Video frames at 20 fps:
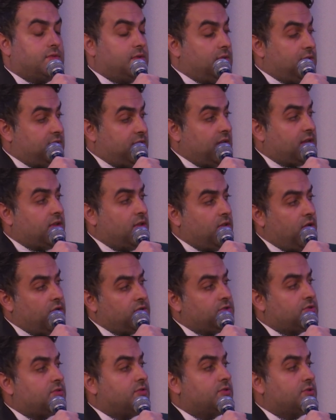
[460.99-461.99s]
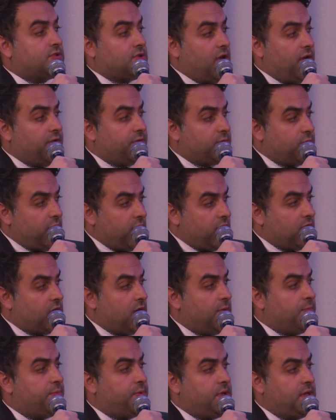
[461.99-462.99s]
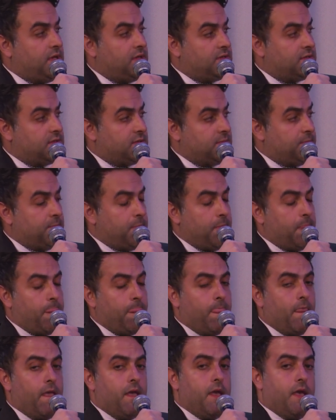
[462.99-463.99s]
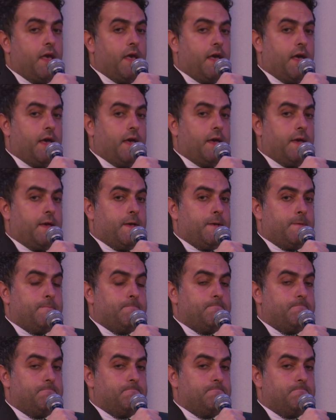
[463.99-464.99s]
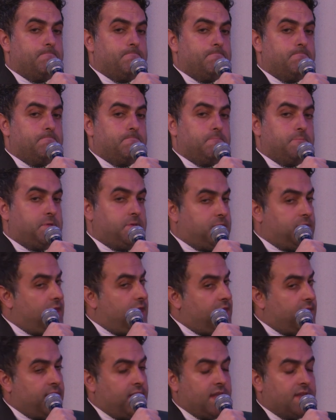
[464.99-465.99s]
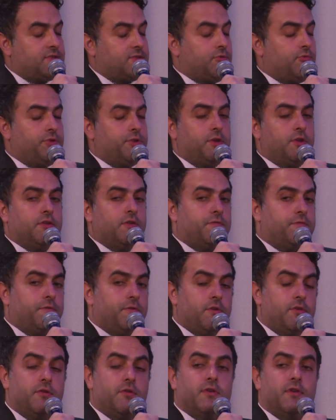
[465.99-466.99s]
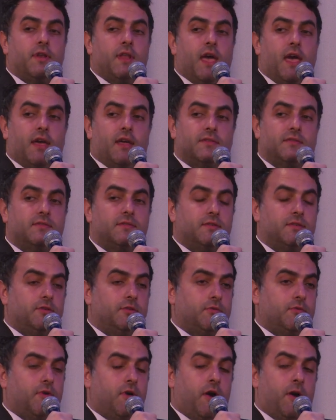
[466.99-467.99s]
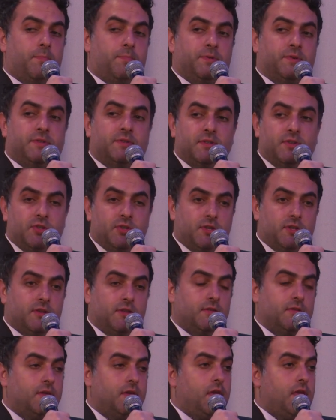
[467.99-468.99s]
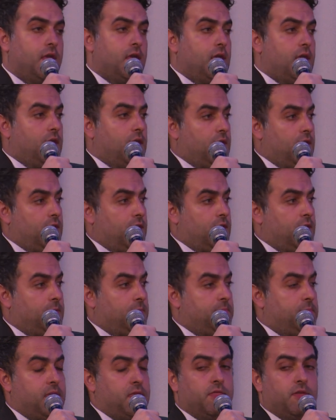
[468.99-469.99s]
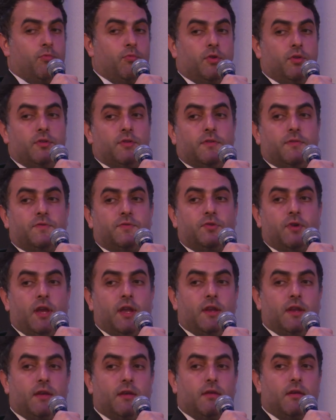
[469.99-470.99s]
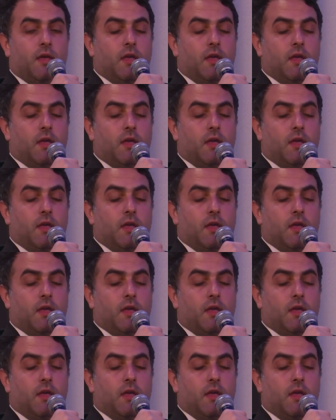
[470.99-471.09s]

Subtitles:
technological software companies. And that's only going to further enhance, our position in the world of trading.